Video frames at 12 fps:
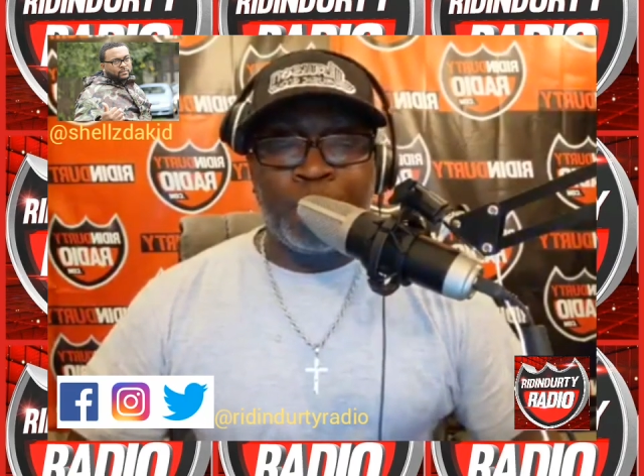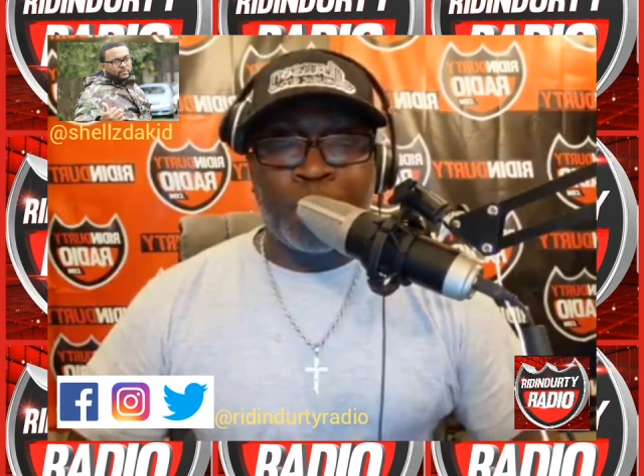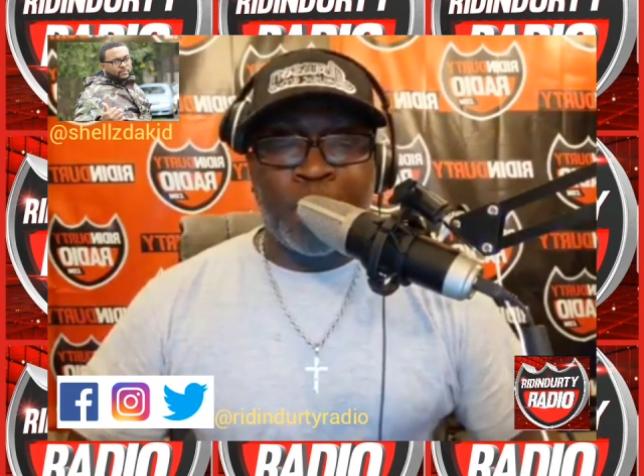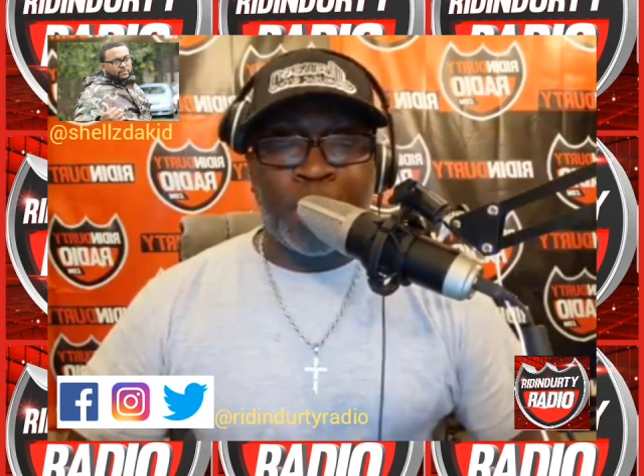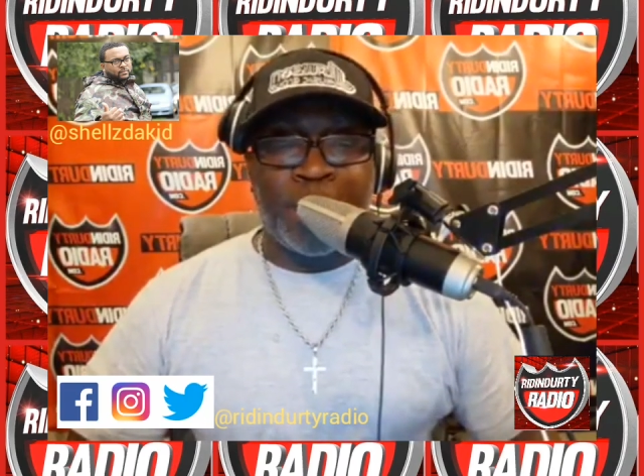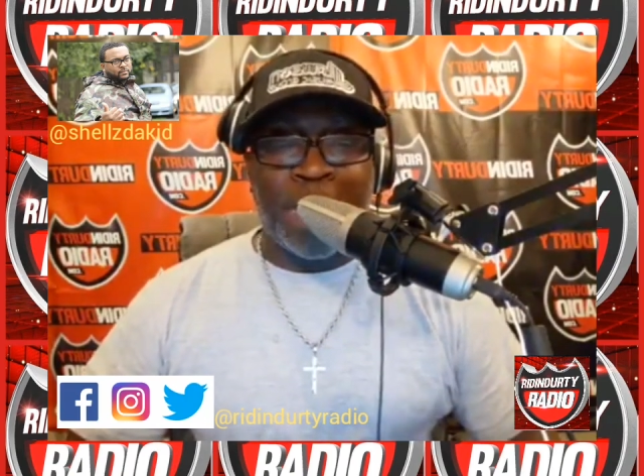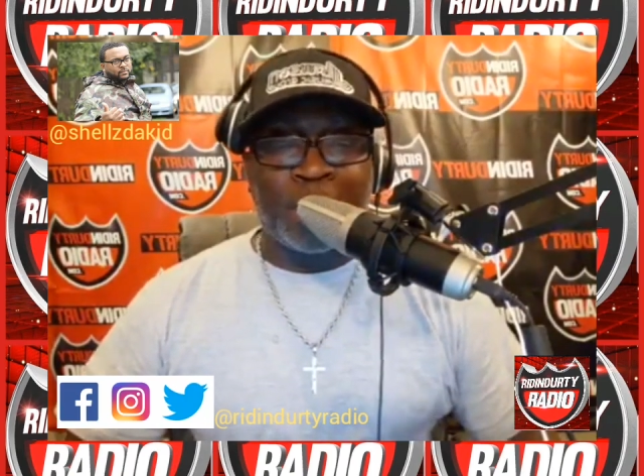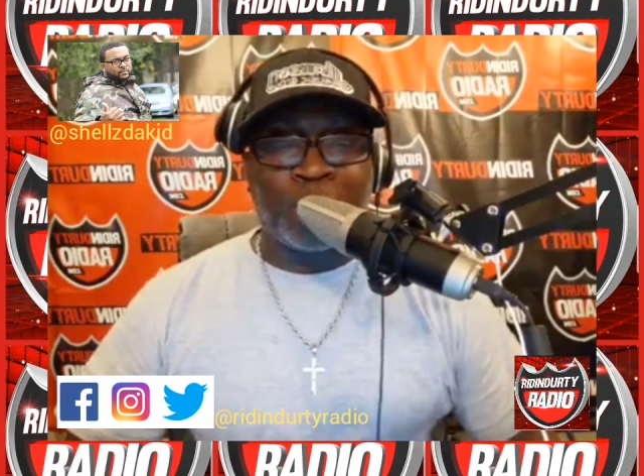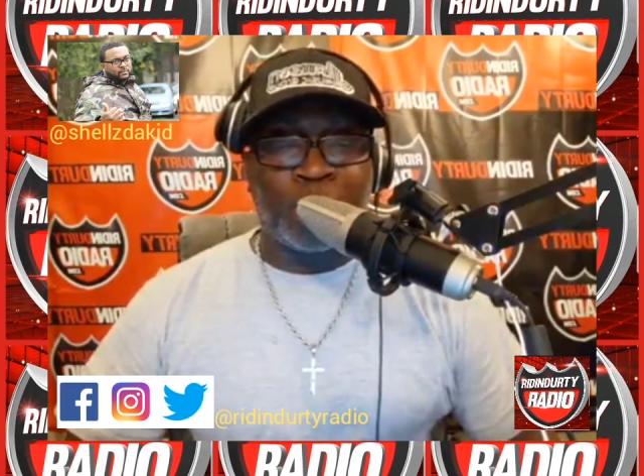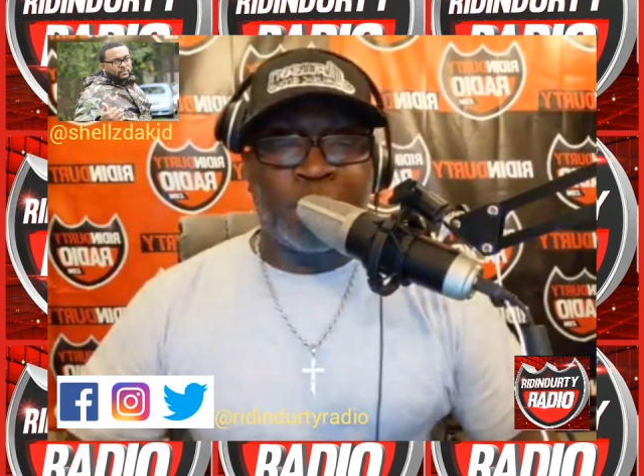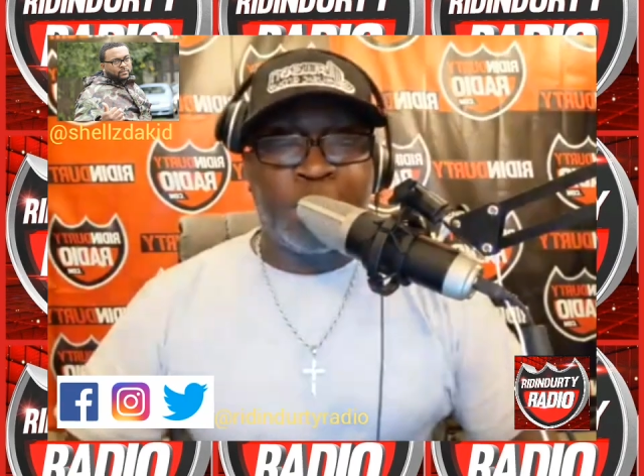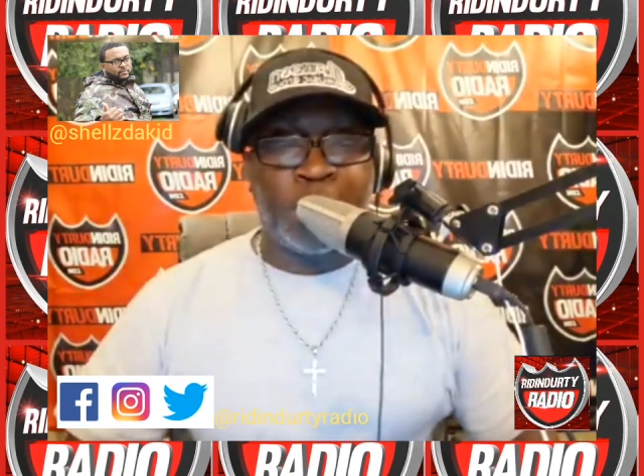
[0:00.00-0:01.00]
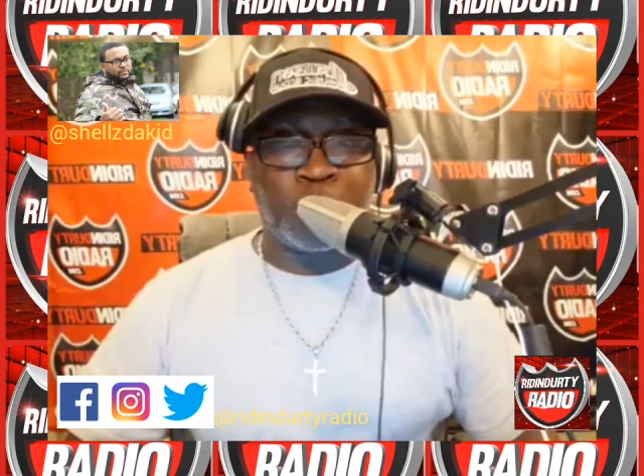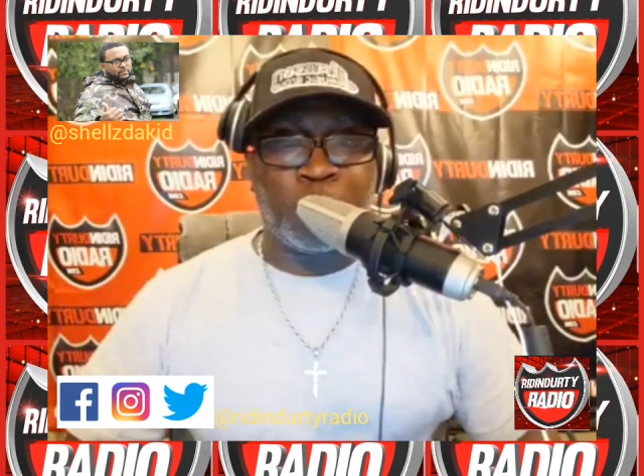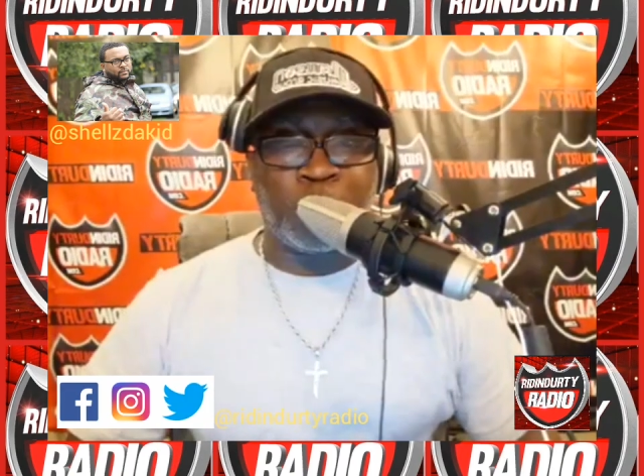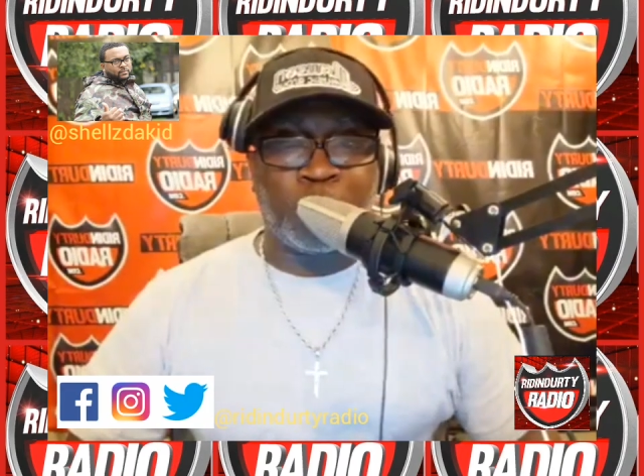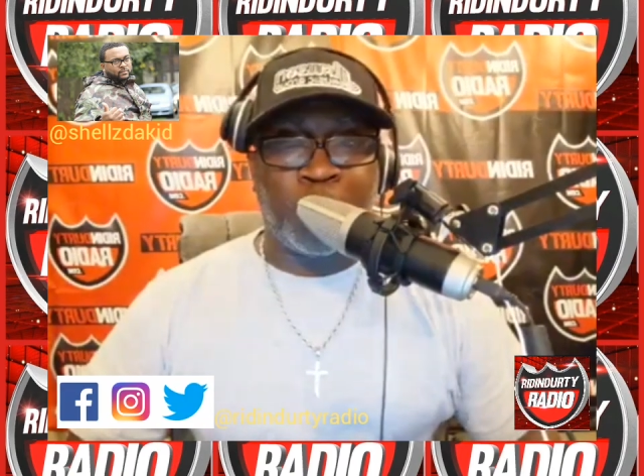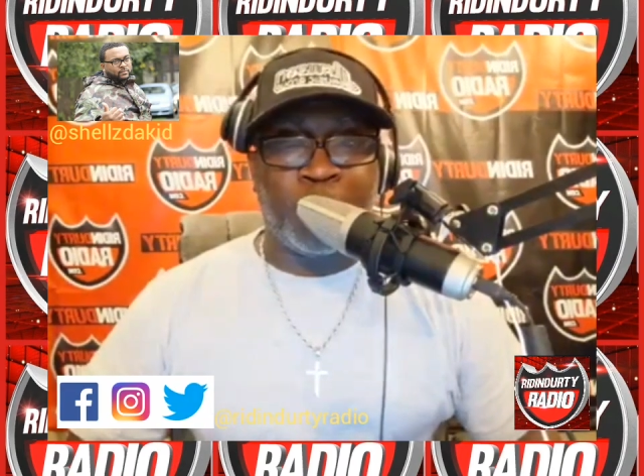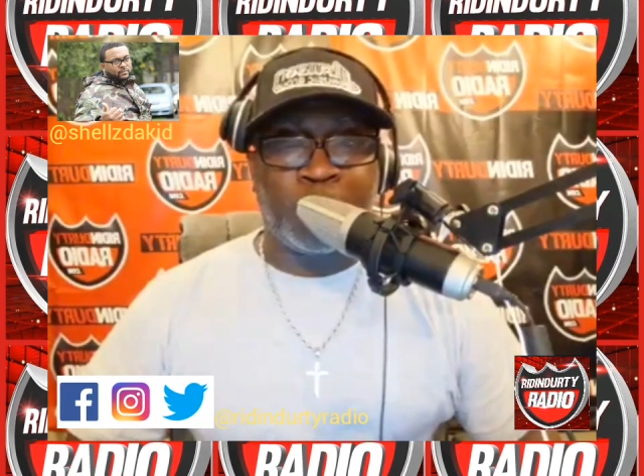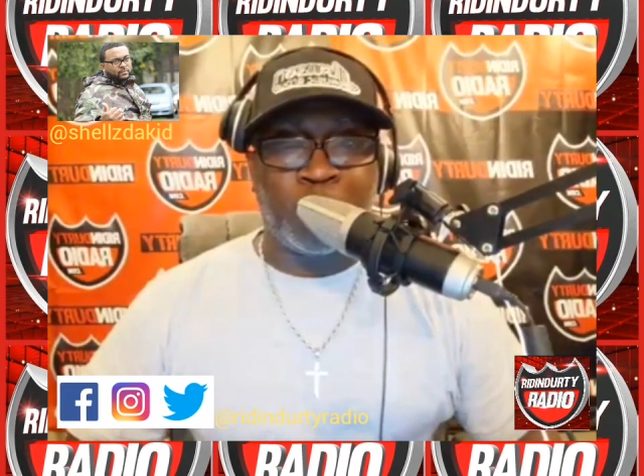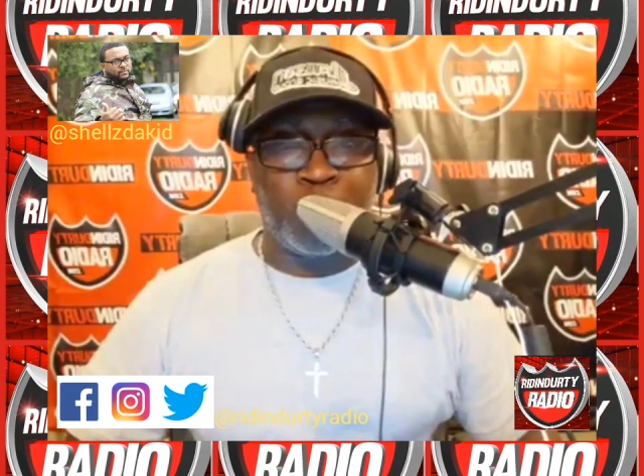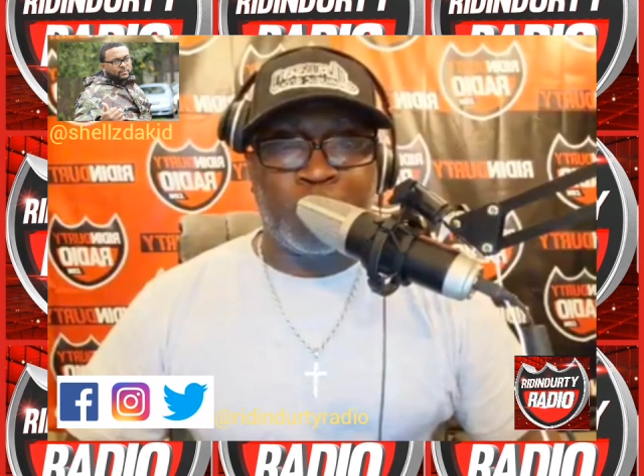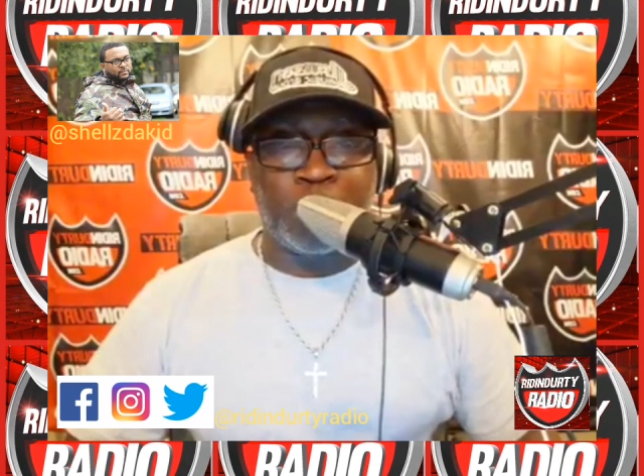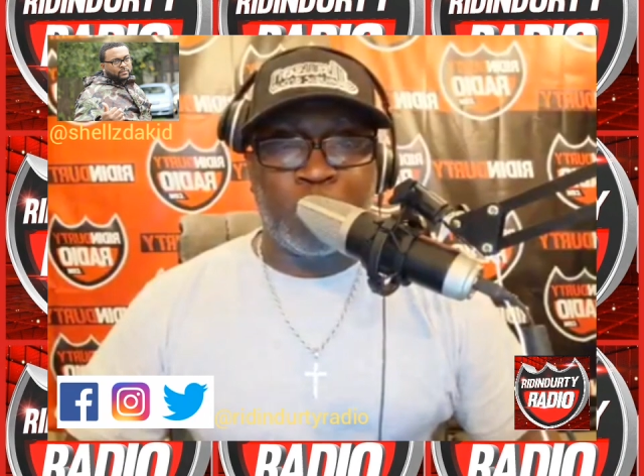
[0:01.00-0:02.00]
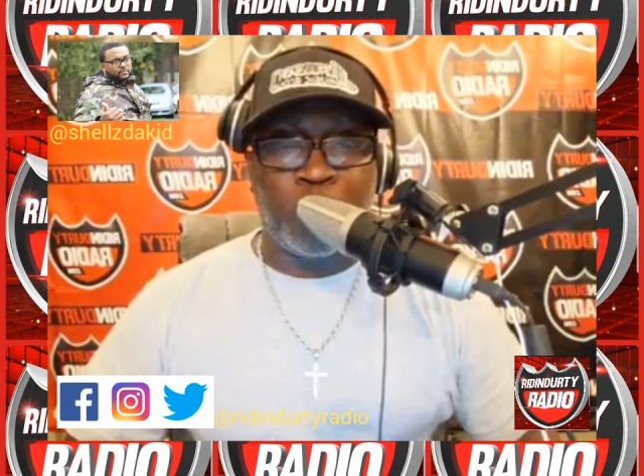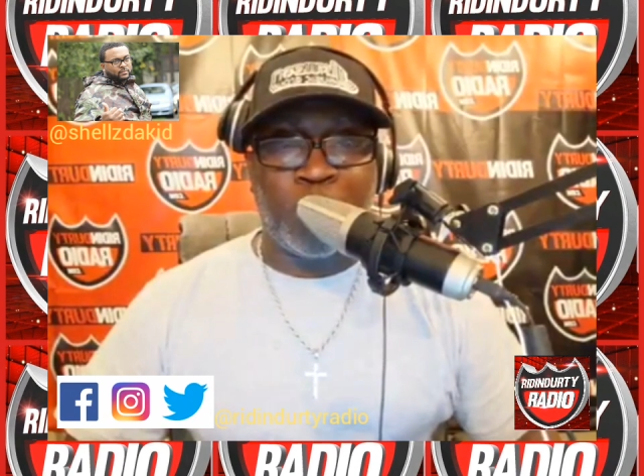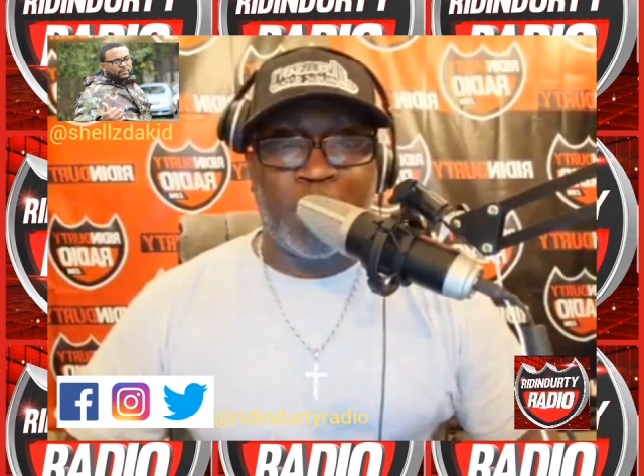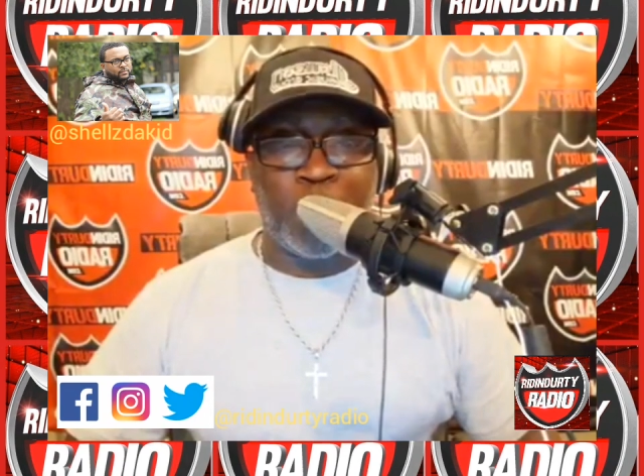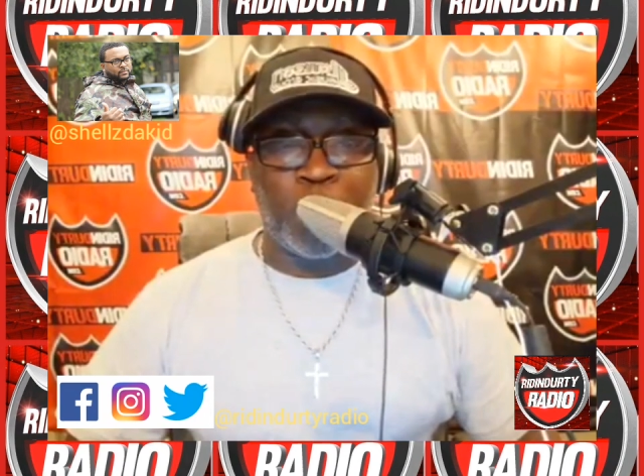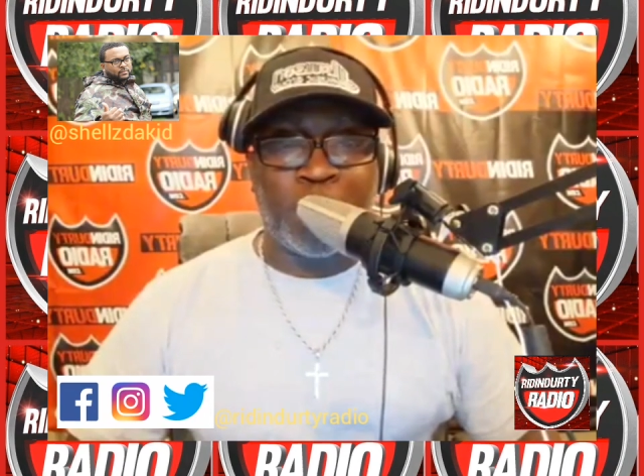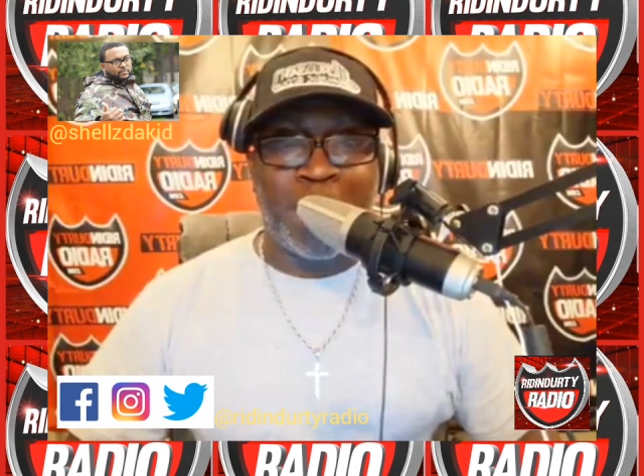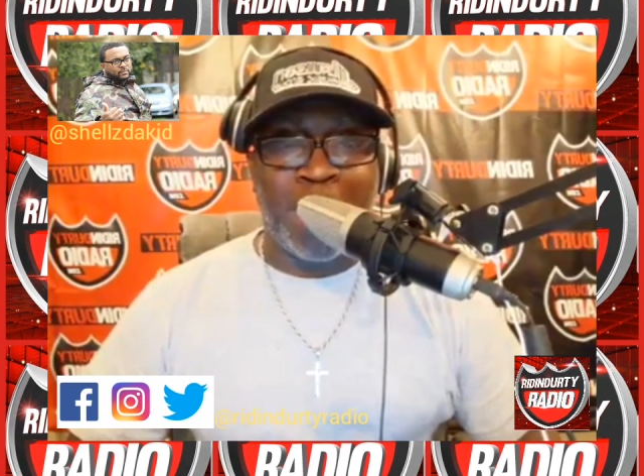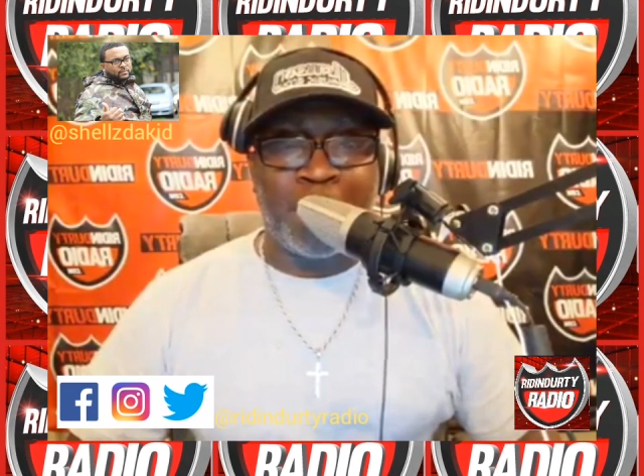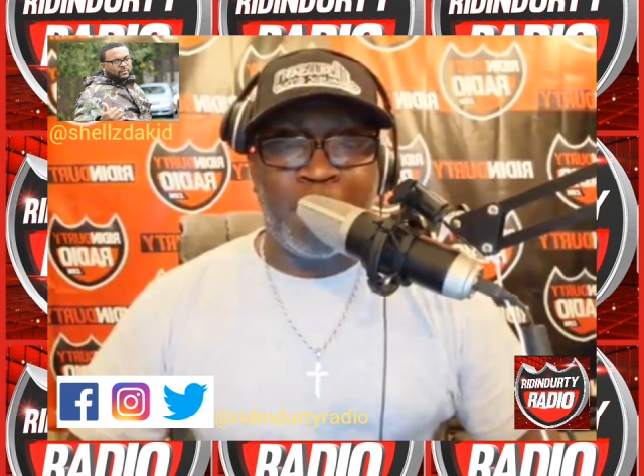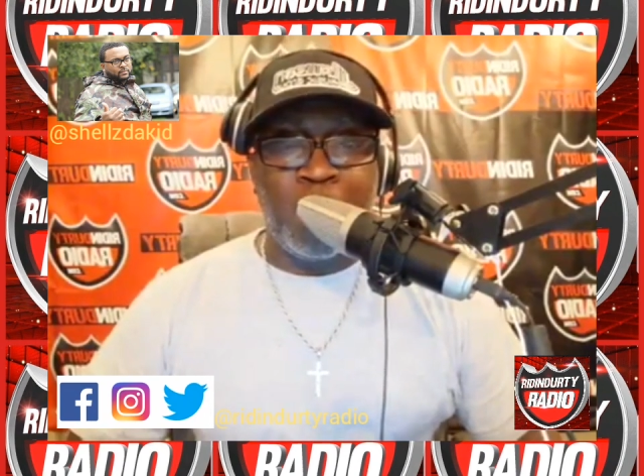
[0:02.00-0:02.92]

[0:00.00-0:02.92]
they're not your traditional streaming service. No, they are not.